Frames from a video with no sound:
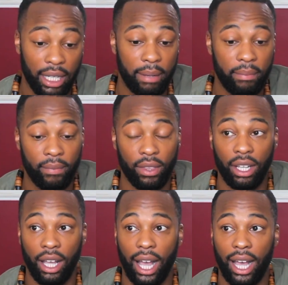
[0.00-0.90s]
them,
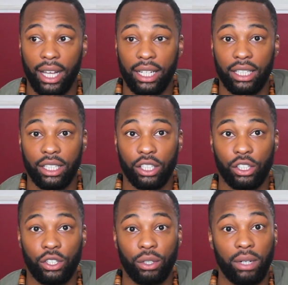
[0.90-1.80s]
and
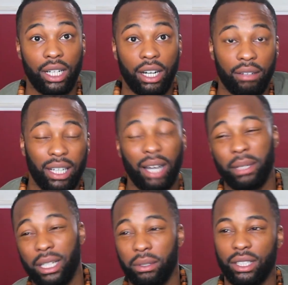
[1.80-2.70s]
shortly after, I
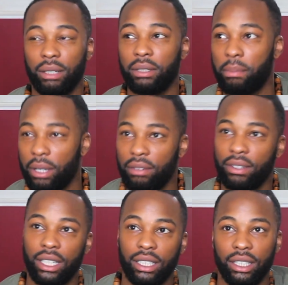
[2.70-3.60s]
mean, it was a bit of
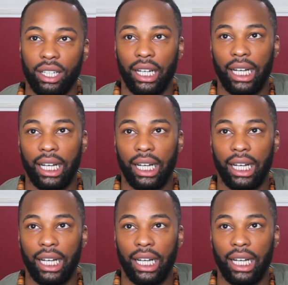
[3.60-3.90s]
a